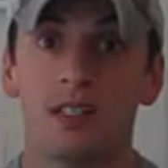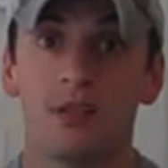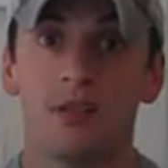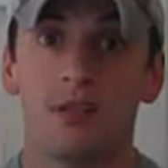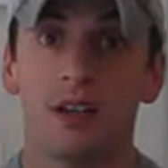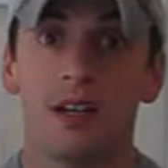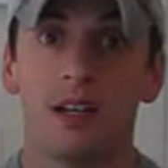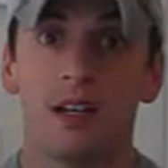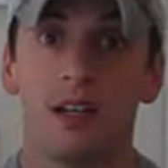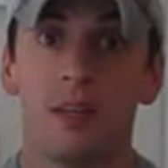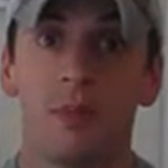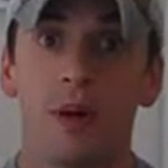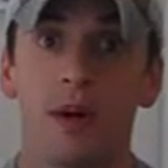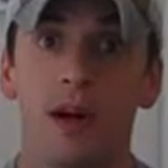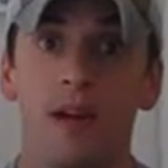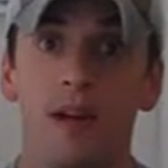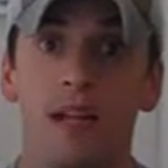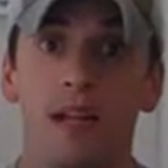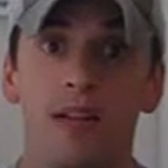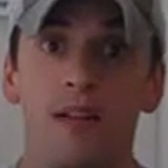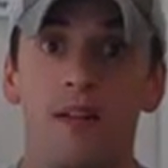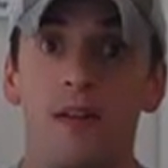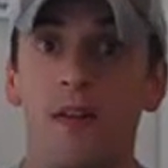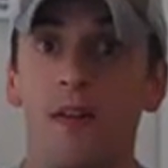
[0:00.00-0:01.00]
isn't ready to
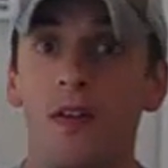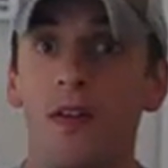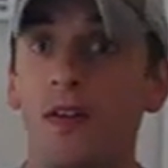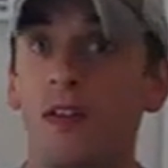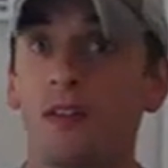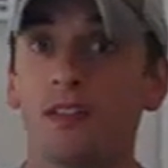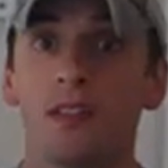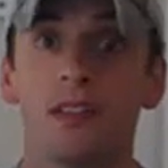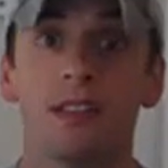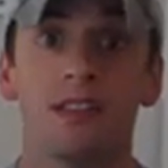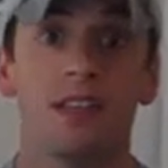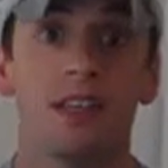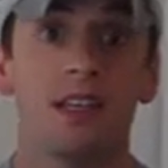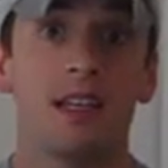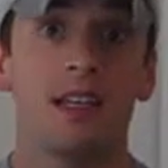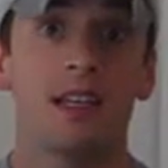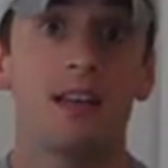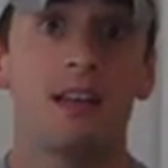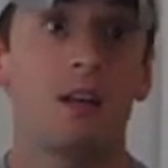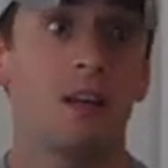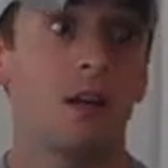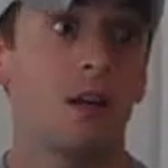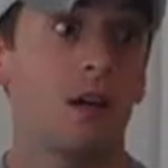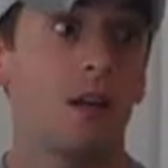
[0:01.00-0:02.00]
buy. They
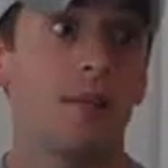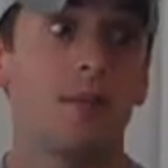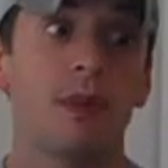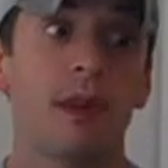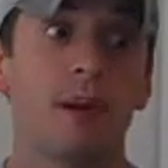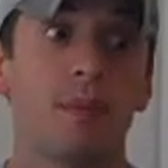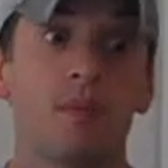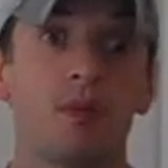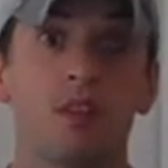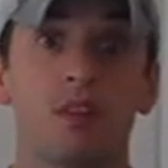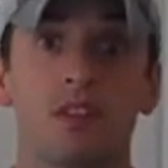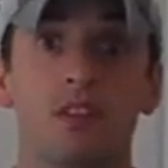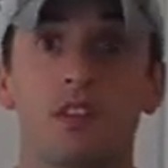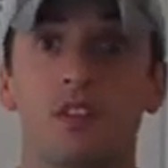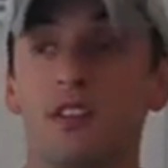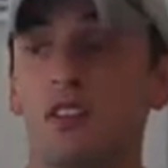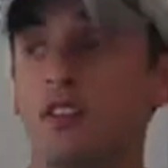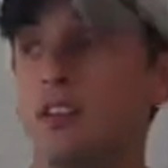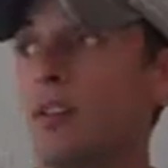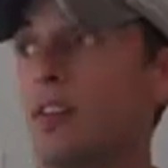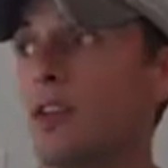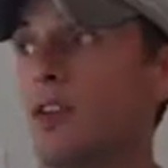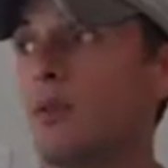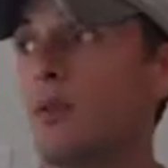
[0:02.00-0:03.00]
say, oh, that person's
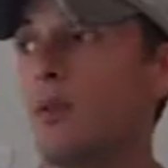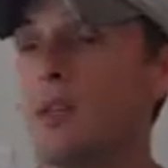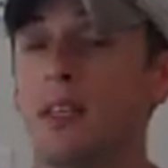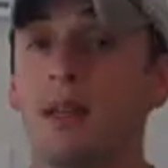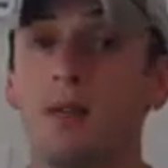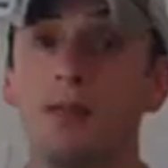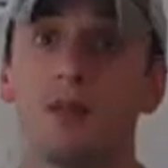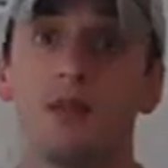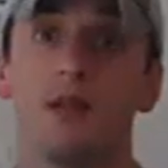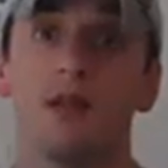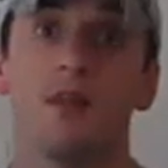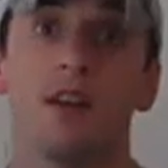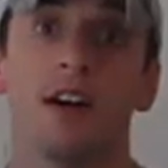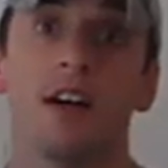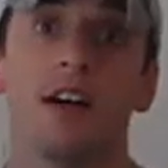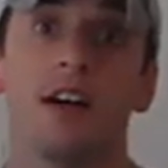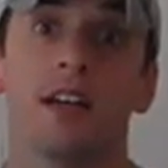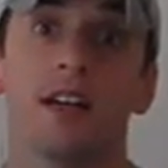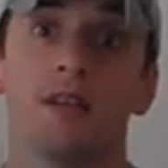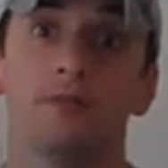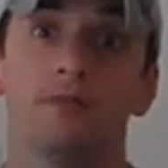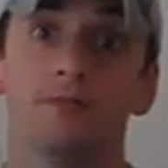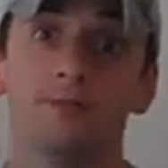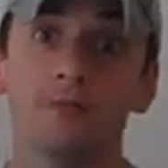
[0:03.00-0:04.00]
a no, and they move
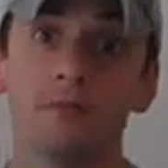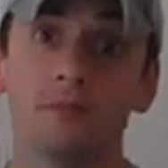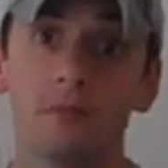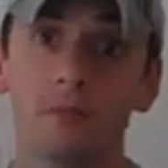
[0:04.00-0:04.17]
on.